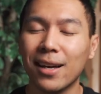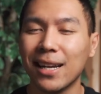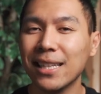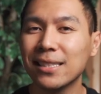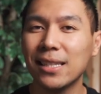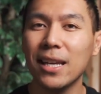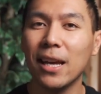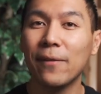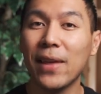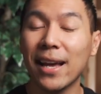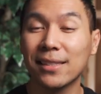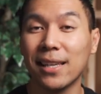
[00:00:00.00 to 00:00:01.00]
let's see if
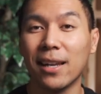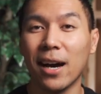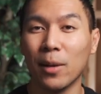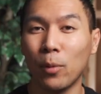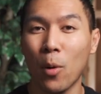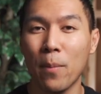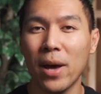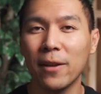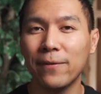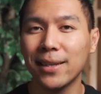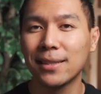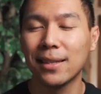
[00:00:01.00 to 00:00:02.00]
they extend unemployment
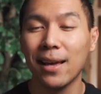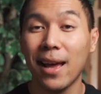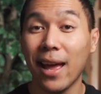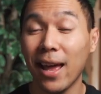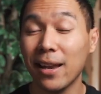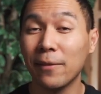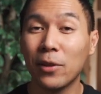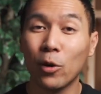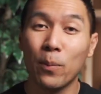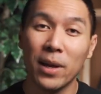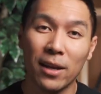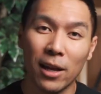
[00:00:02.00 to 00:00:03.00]
benefits and if there
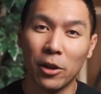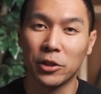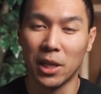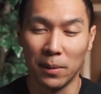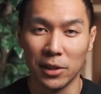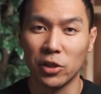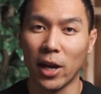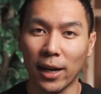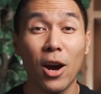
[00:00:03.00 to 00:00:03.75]
will be another stimulus check.